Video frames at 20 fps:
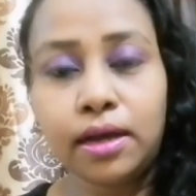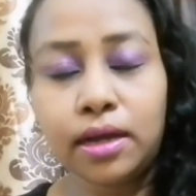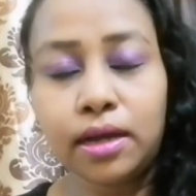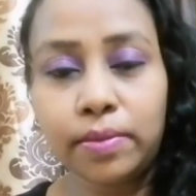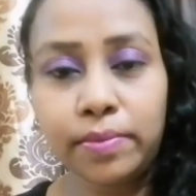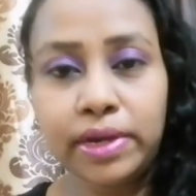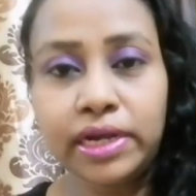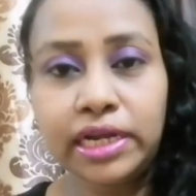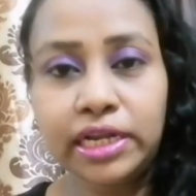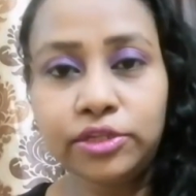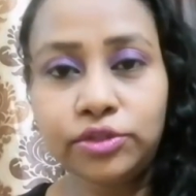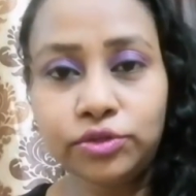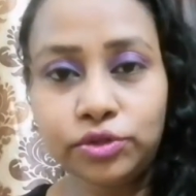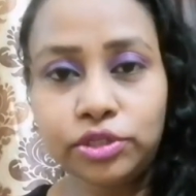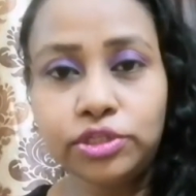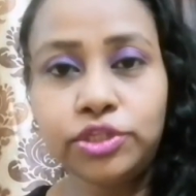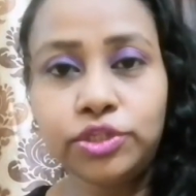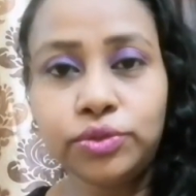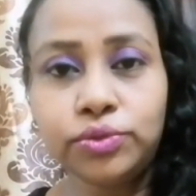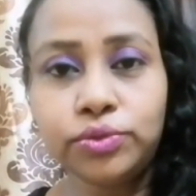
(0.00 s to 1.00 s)
Comment li
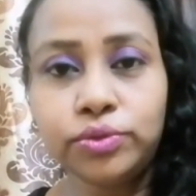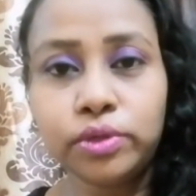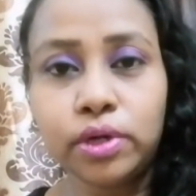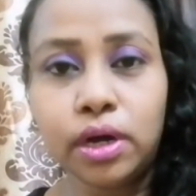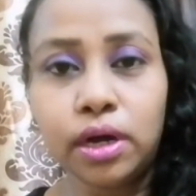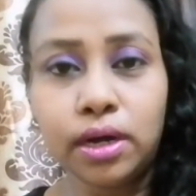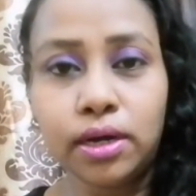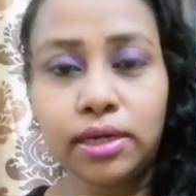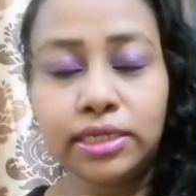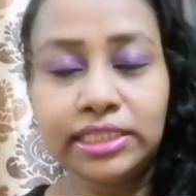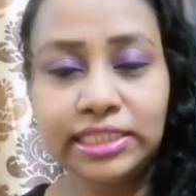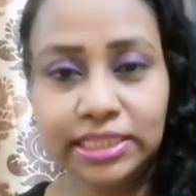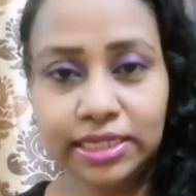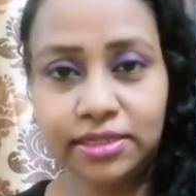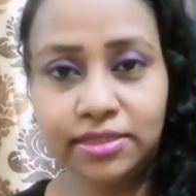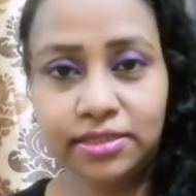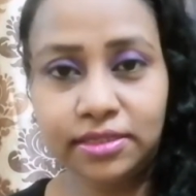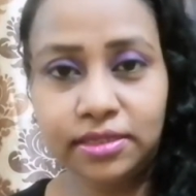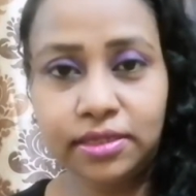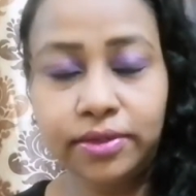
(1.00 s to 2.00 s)
choichu
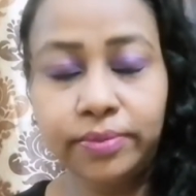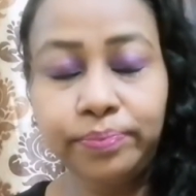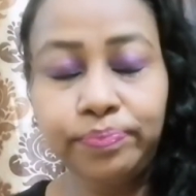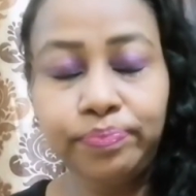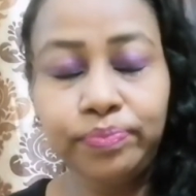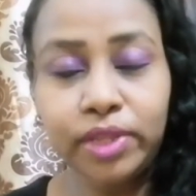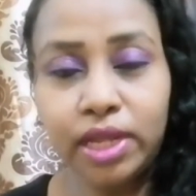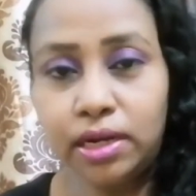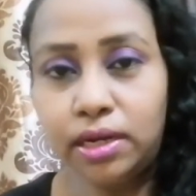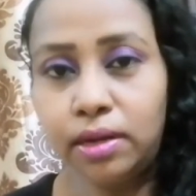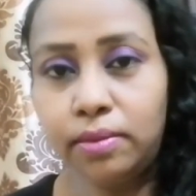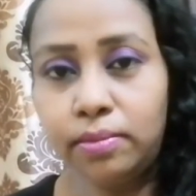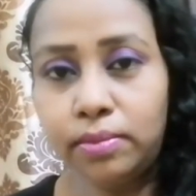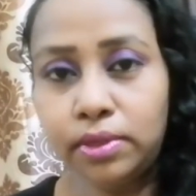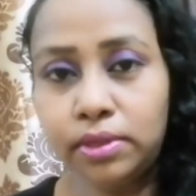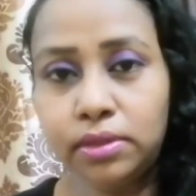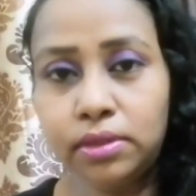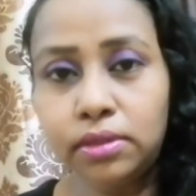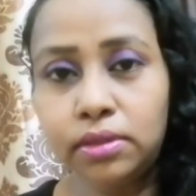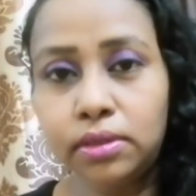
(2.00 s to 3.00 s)
chechi
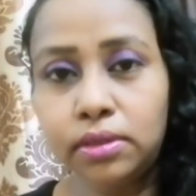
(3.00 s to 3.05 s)
namlu